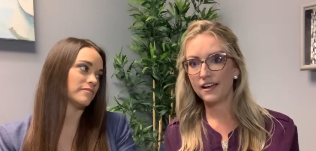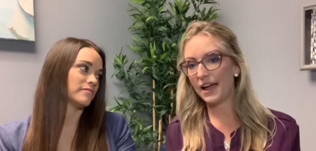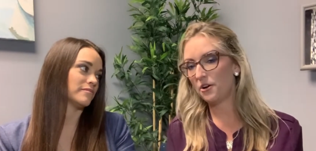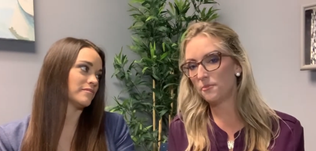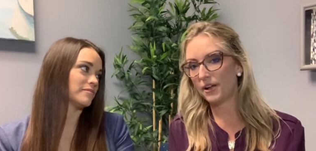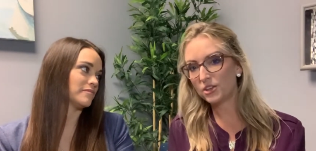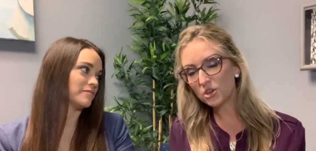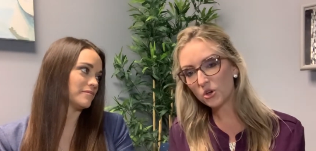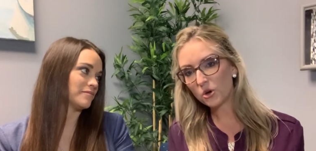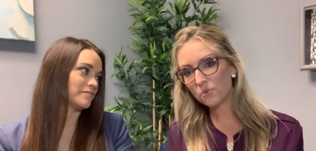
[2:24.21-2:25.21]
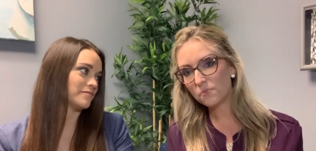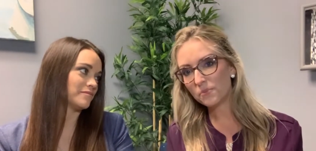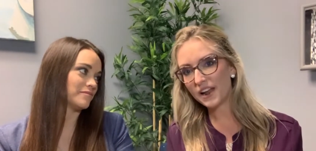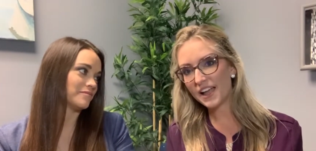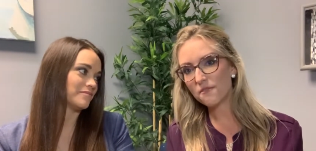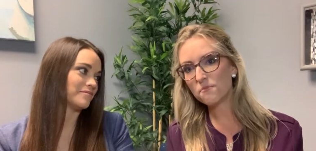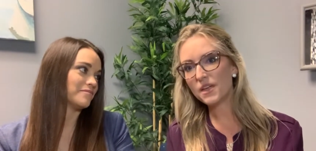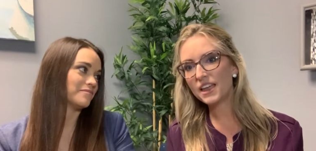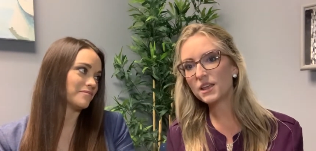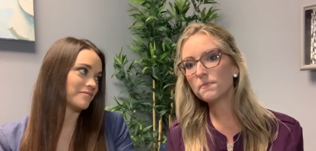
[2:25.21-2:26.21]
Speaker 1: I don't know about you, but I have
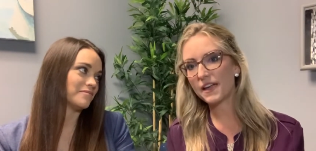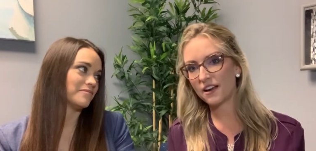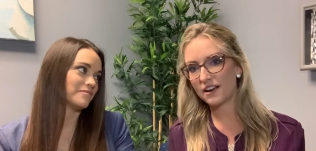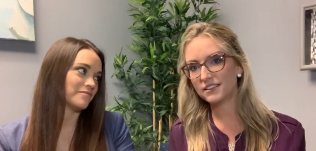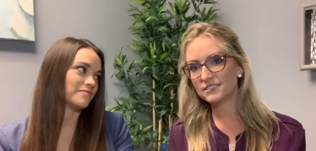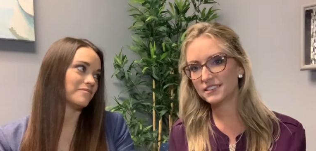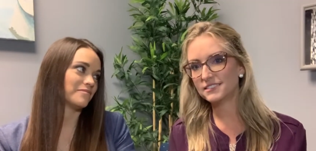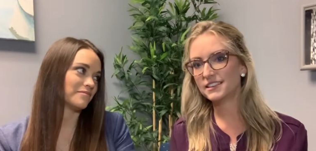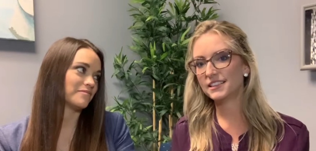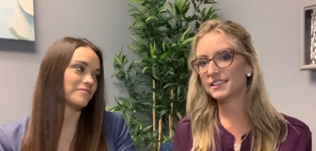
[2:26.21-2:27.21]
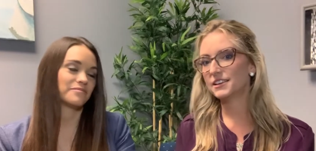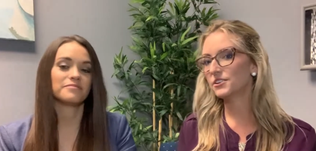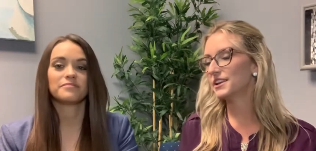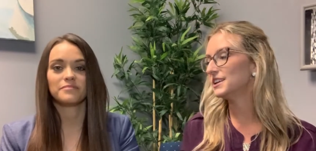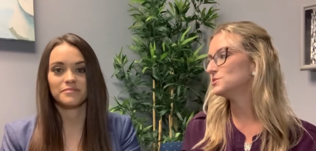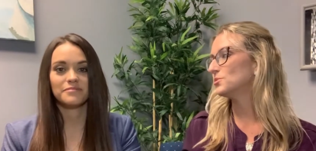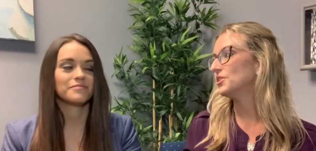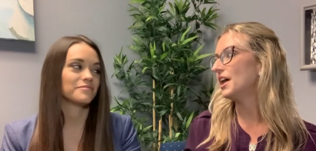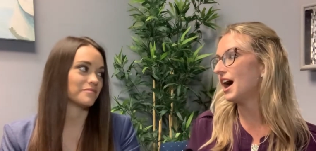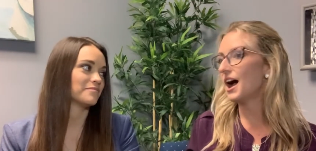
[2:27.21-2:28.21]
many parents that say that their kids will
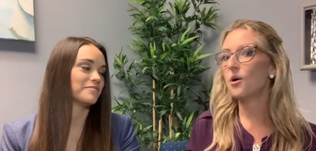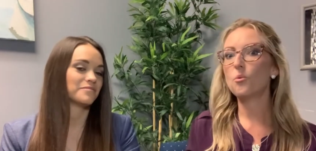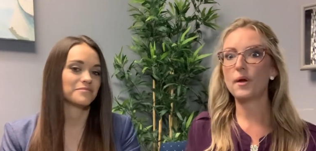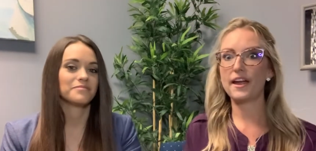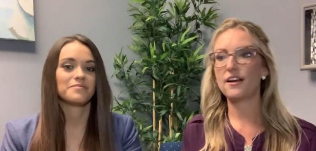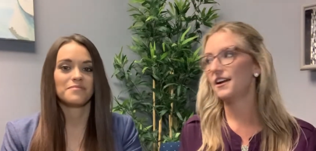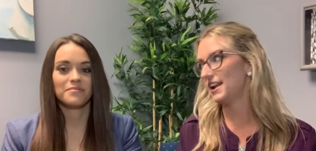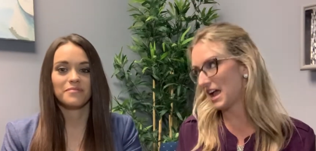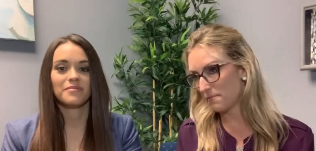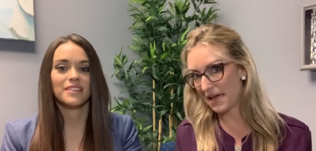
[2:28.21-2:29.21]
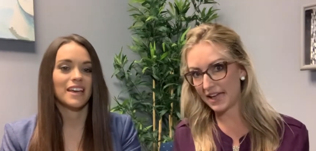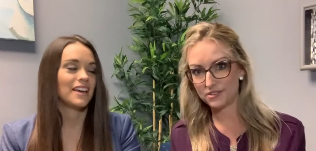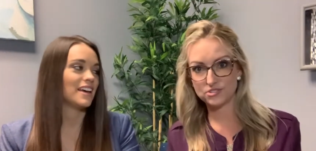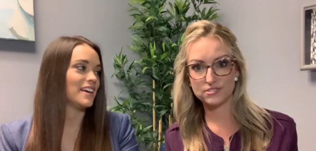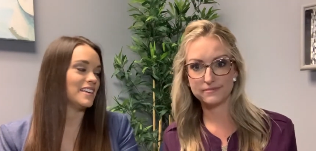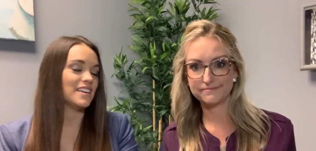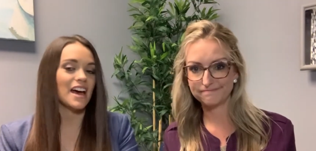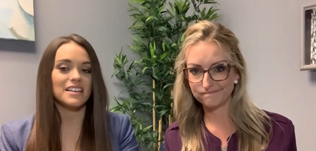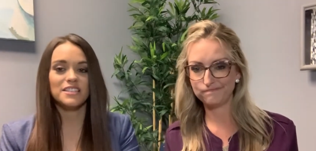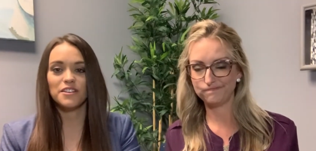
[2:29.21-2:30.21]
not wear an eye patch.
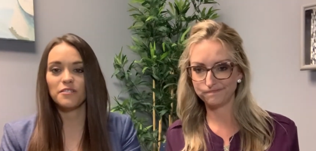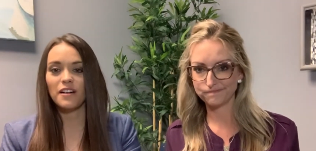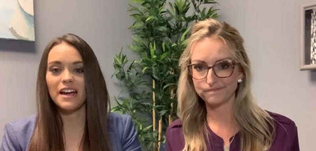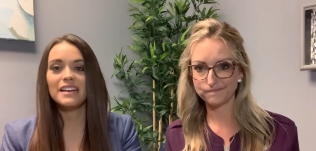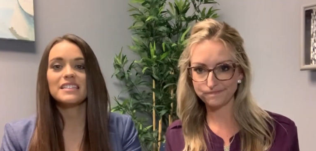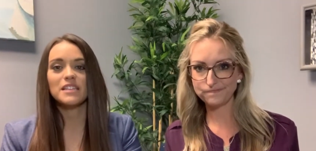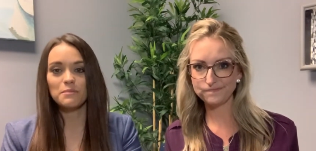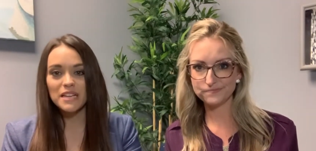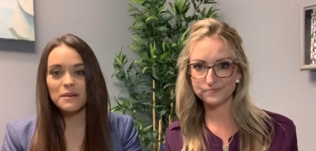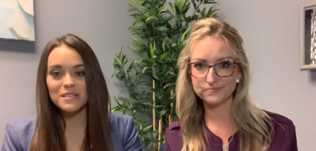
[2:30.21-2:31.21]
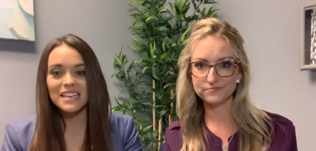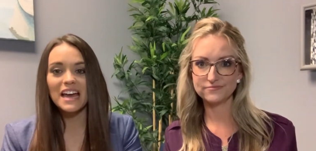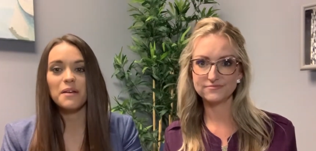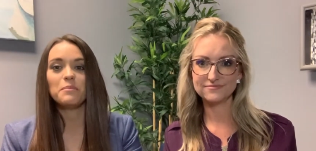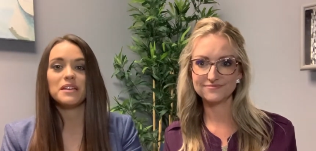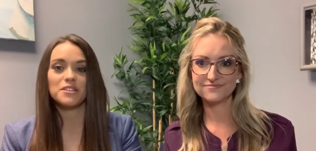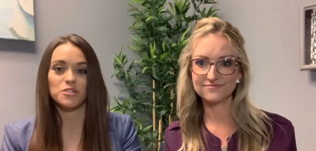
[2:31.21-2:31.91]
Speaker 2: Yes, you're right. Sometimes it can be a